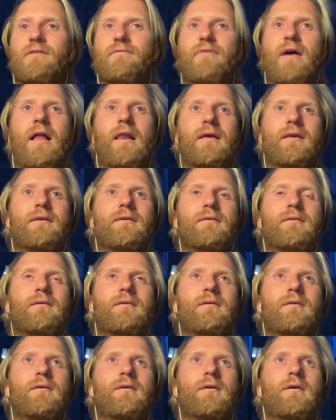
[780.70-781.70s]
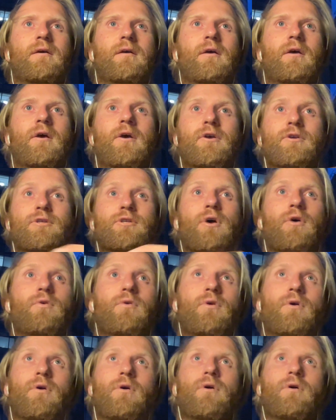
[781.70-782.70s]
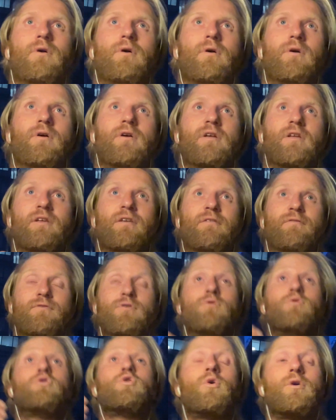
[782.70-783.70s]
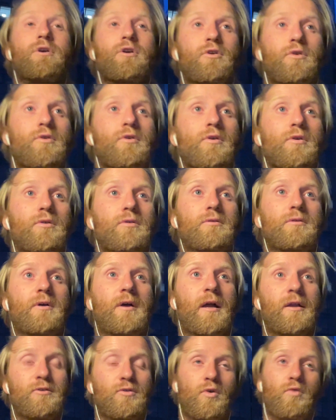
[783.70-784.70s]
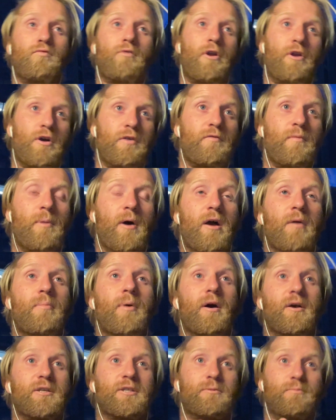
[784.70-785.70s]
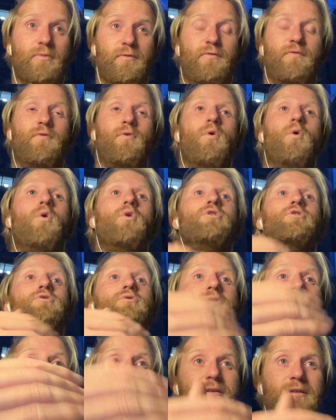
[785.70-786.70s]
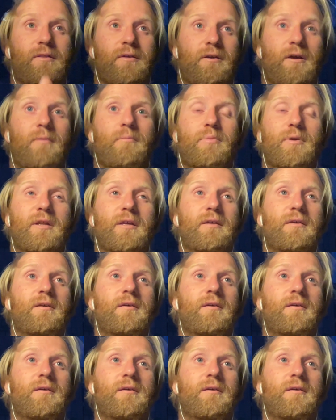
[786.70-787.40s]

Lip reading: Valley. So if you join Google and you're run over by a bus before you get to the company,